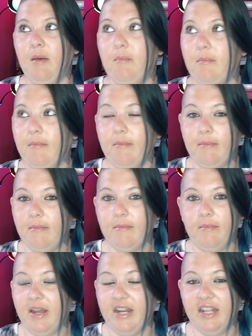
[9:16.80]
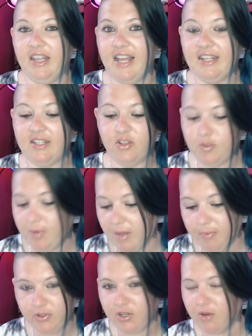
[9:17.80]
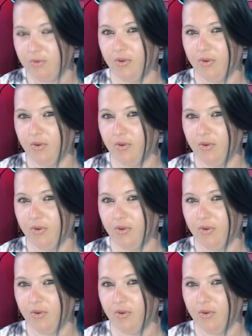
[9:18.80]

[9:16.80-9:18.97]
But unless those people don't